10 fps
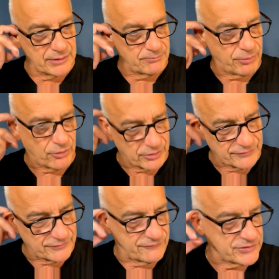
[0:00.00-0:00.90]
part of
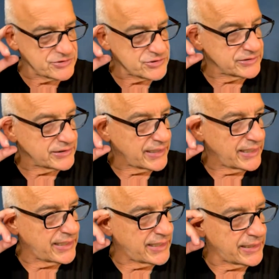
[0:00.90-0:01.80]
the vision that I
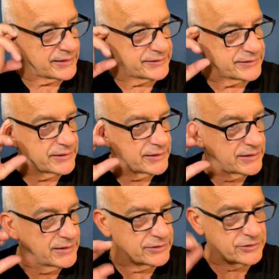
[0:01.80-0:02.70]
had,
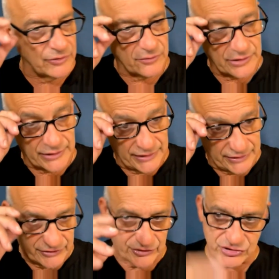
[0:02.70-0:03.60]
getting
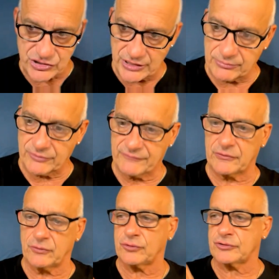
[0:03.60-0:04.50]
into the chamber of the
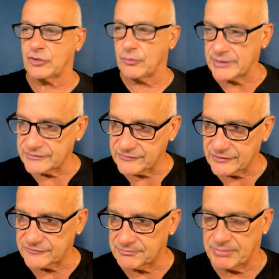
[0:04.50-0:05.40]
Lord, going into
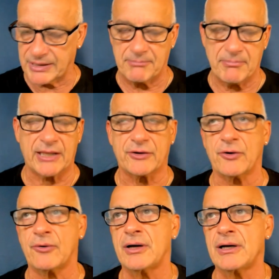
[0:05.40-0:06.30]
this big
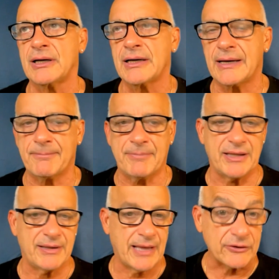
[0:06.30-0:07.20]
meadow
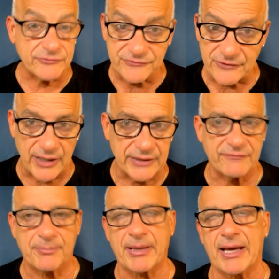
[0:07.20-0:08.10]
outside of
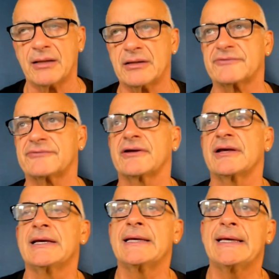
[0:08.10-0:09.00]
the palace,
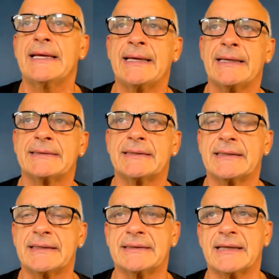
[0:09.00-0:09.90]
and
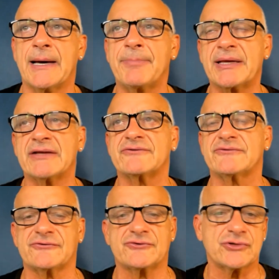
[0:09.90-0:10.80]
up against
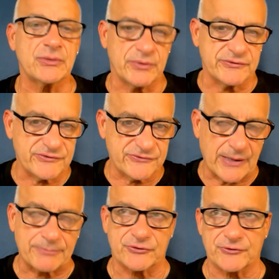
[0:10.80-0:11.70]
this tree was a
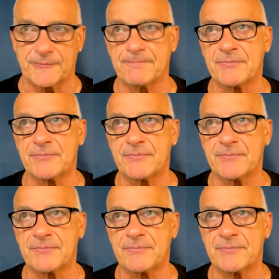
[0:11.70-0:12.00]
scepter.